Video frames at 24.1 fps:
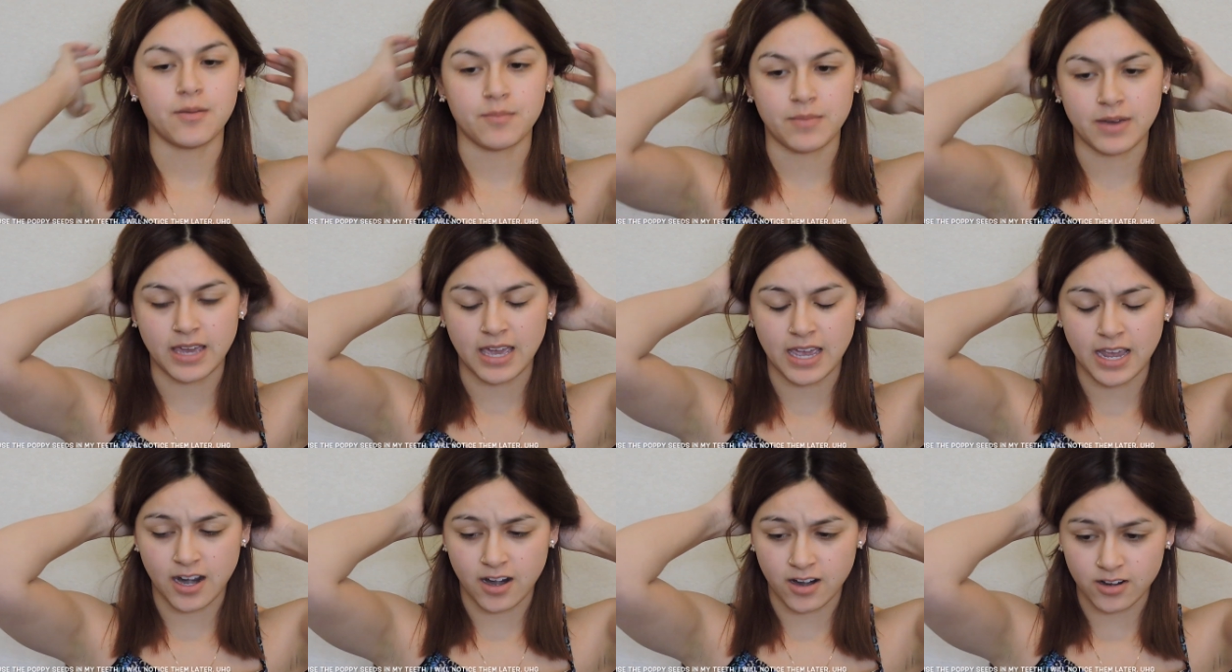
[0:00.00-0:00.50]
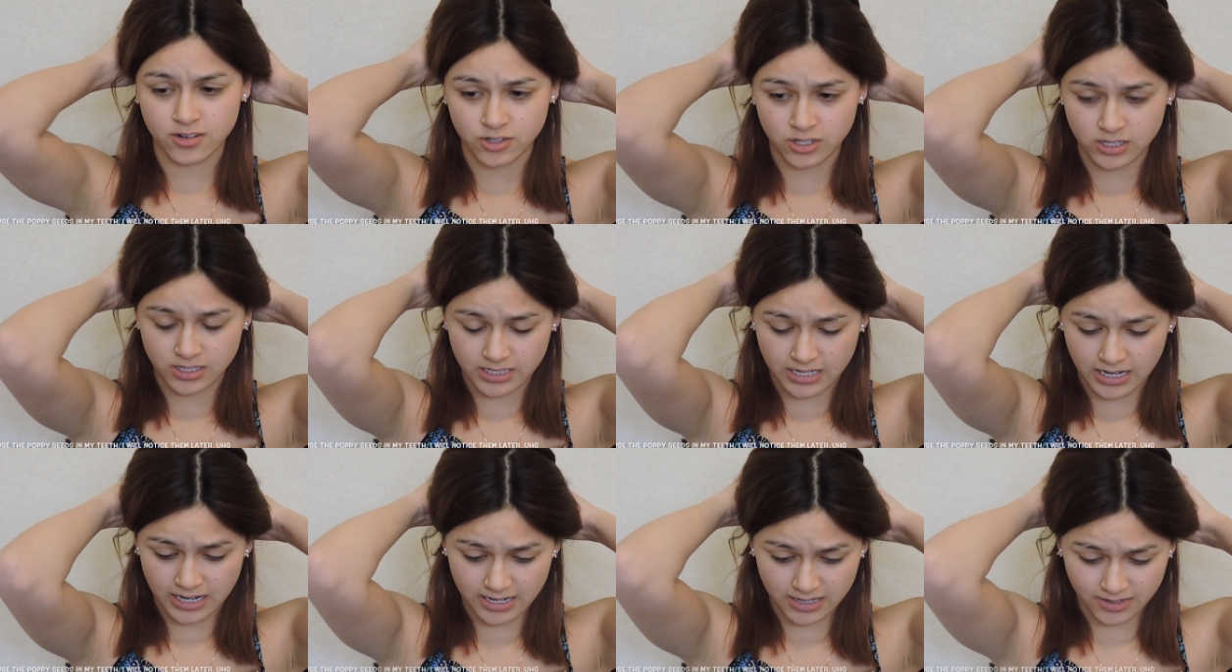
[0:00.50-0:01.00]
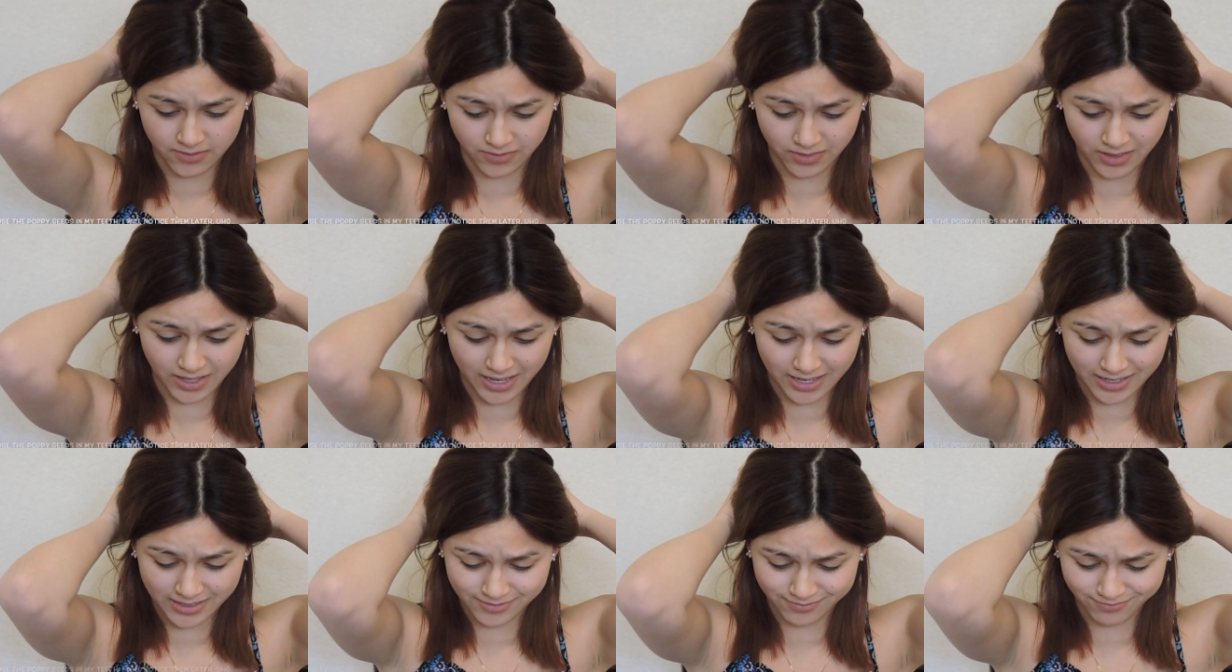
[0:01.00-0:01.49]
My hair is just kind of
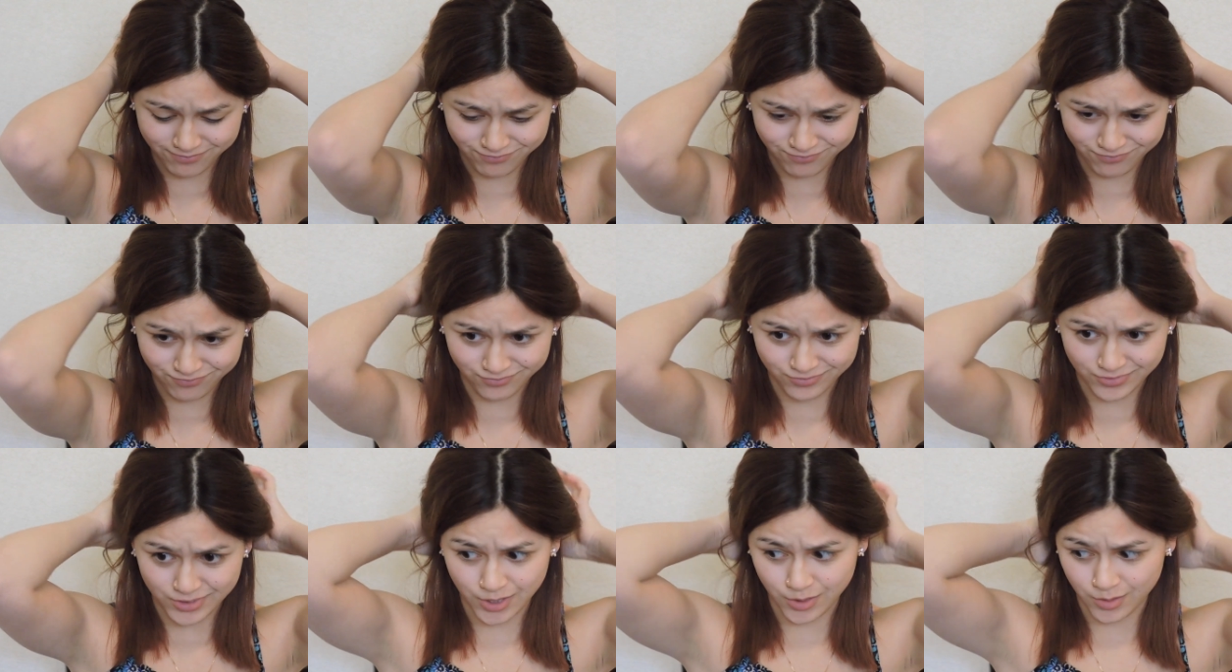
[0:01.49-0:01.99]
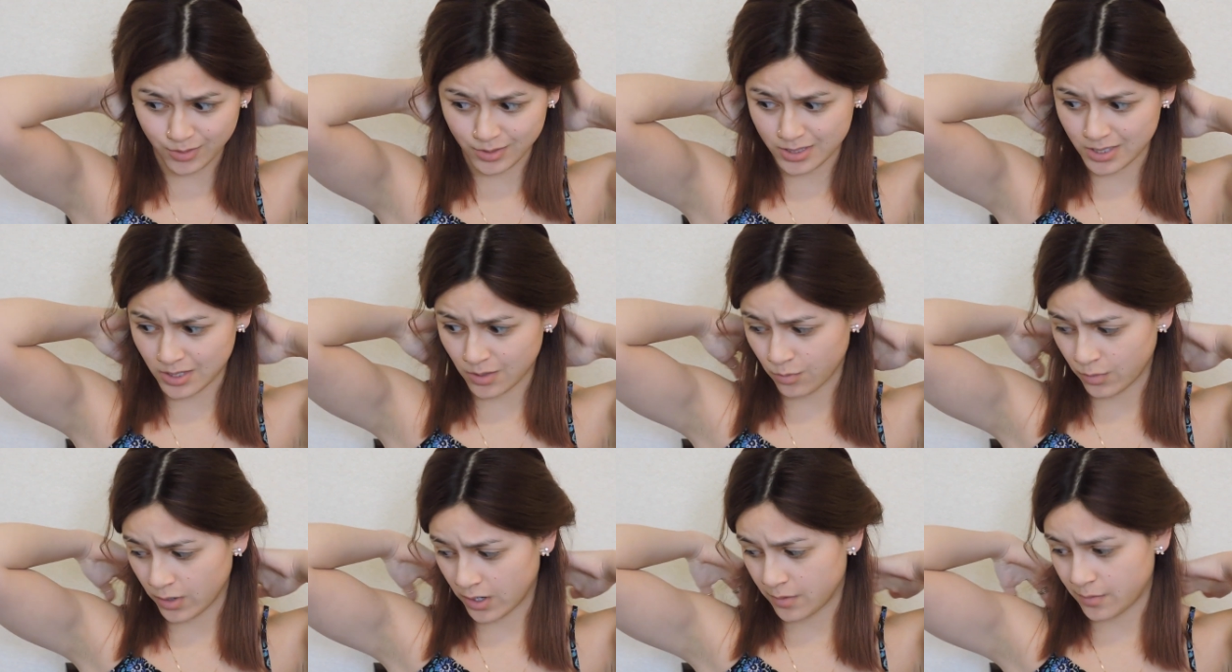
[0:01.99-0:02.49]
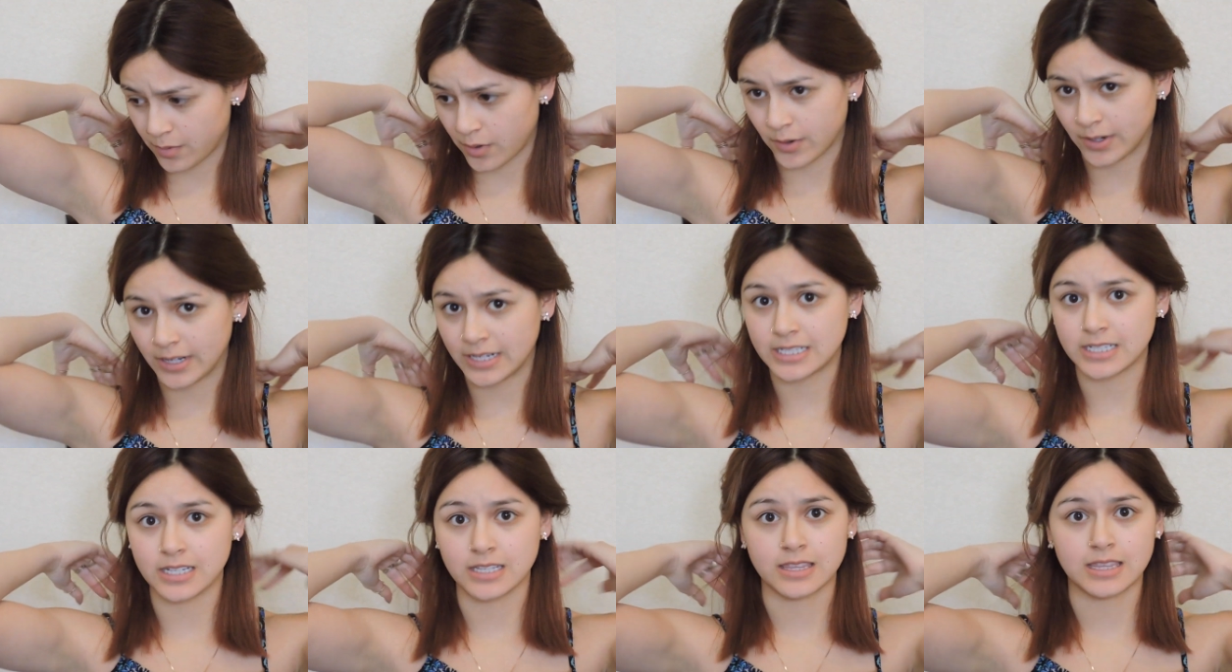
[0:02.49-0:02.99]
like doing some weird
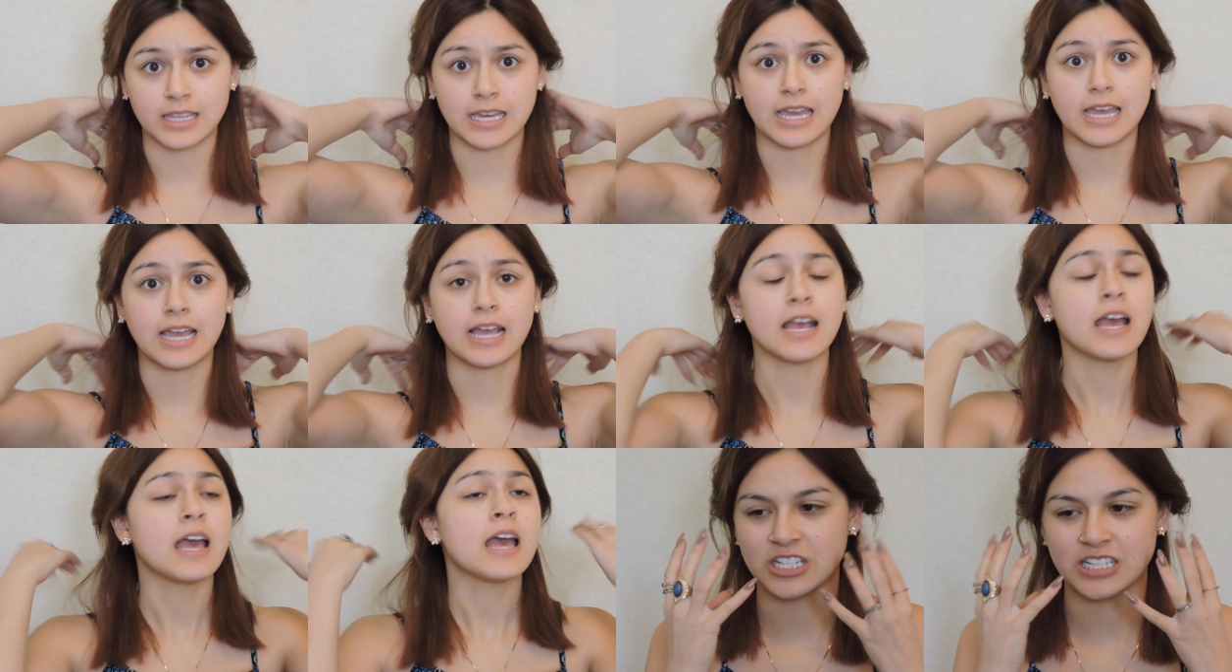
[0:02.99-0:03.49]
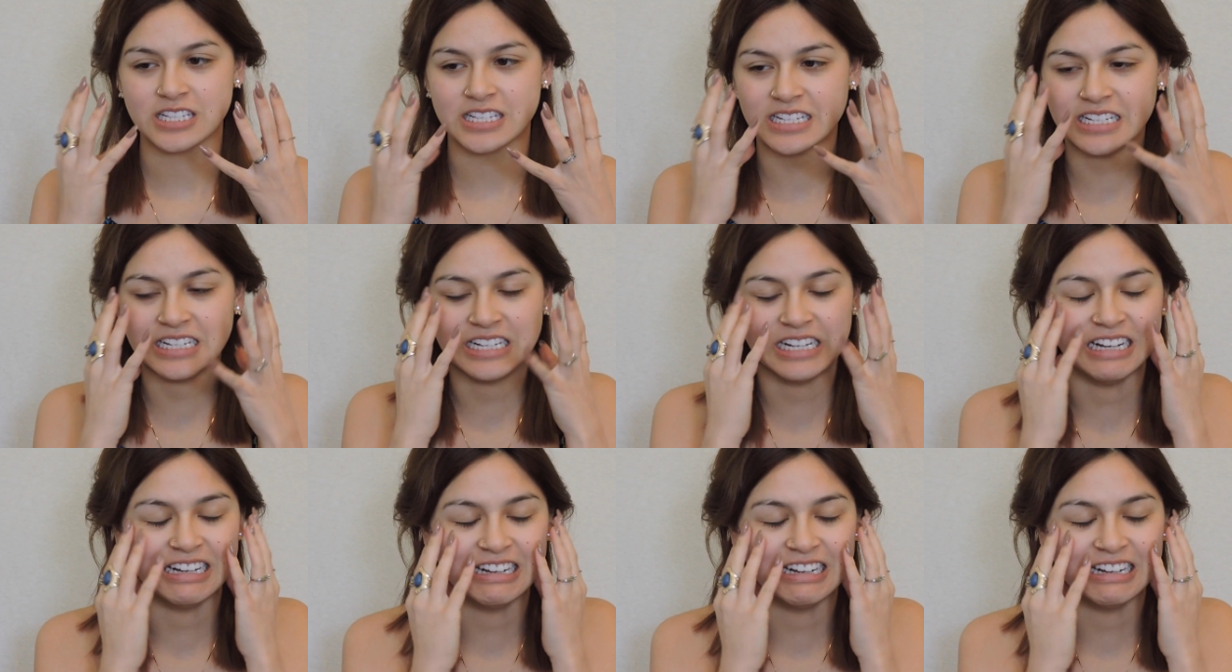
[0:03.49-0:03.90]
ponytail thing. It's